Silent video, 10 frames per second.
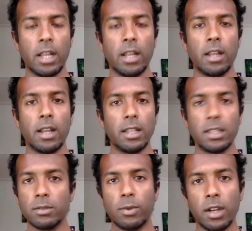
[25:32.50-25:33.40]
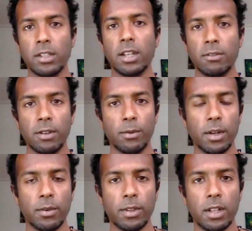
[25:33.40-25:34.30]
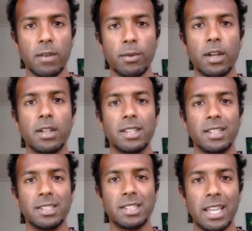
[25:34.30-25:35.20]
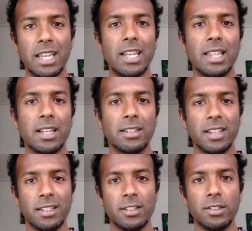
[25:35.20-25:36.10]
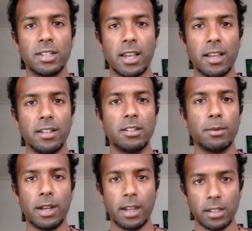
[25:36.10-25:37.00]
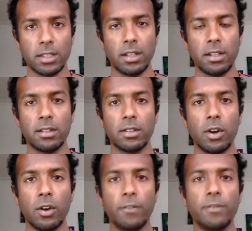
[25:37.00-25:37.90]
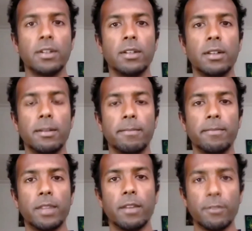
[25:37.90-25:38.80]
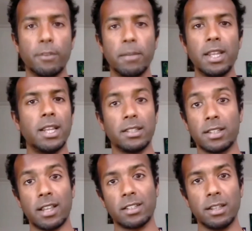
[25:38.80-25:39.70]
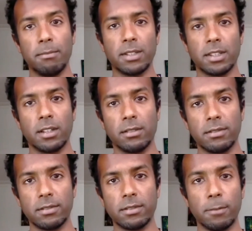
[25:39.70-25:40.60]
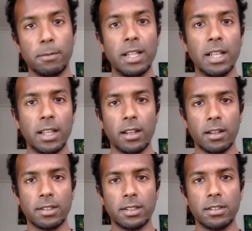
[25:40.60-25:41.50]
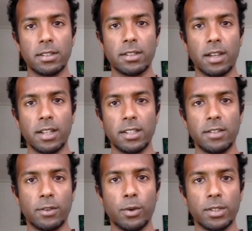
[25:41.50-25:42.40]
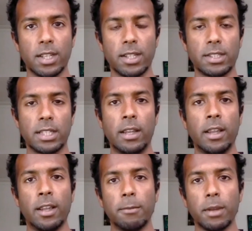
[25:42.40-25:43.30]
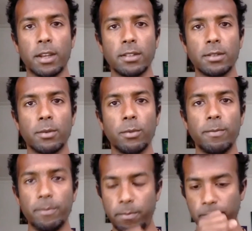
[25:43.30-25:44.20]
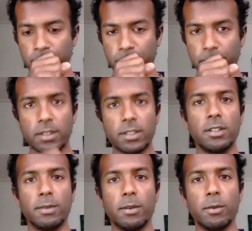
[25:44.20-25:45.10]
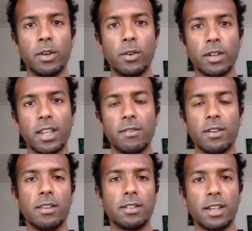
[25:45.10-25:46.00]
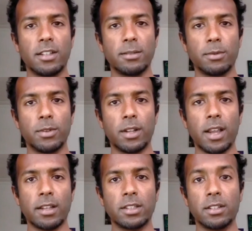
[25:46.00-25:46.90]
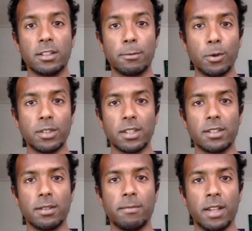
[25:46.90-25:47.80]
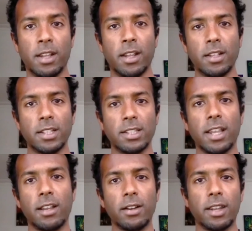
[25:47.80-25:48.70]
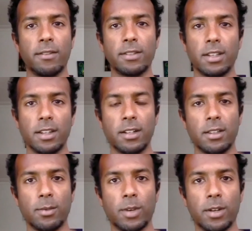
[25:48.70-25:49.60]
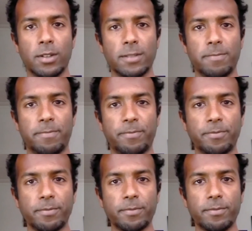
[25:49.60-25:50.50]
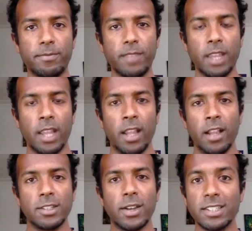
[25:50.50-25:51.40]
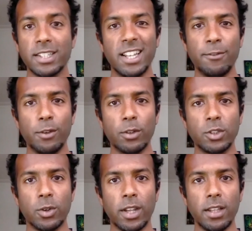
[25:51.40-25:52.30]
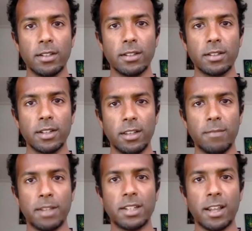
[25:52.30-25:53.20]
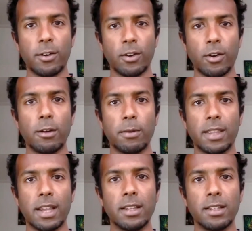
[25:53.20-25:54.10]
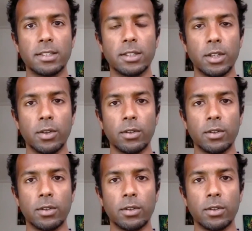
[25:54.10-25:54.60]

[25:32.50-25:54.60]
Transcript: And this is what I generally work with Lightworkers. It's taking things into tangible action. And it's often, for me, it's actually missing completely in our society. Of course it is. Because, excuse me, we're not given the tangible action support system to take our gifts into the world. To actually live your joy. Can you imagine how incredible that is to do?